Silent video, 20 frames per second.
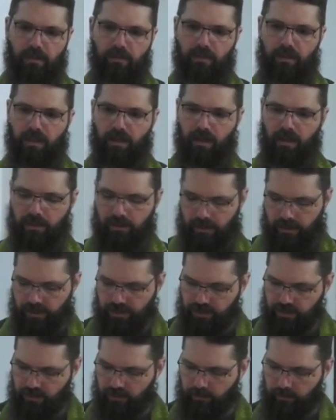the
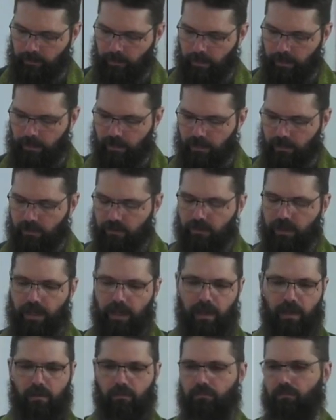godless,
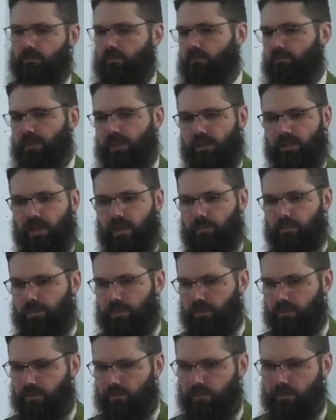they build up
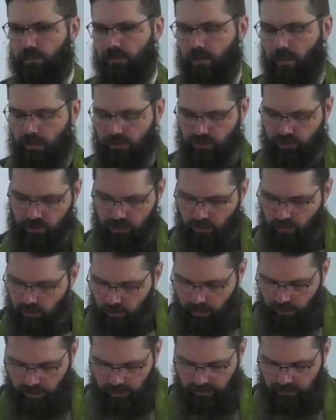a
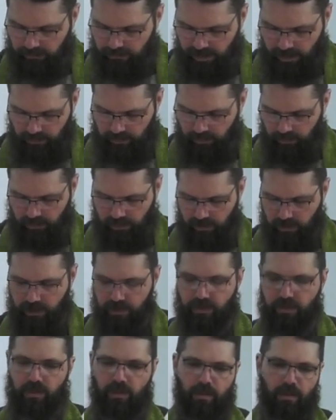store of temporal
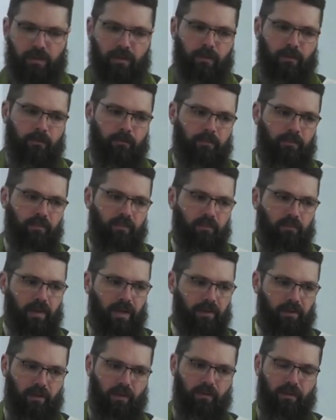goods
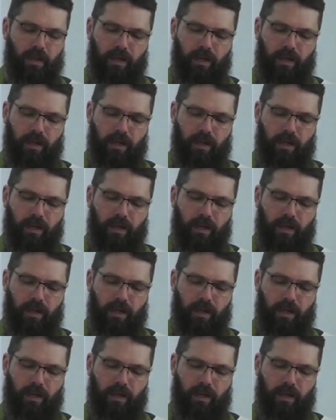by their own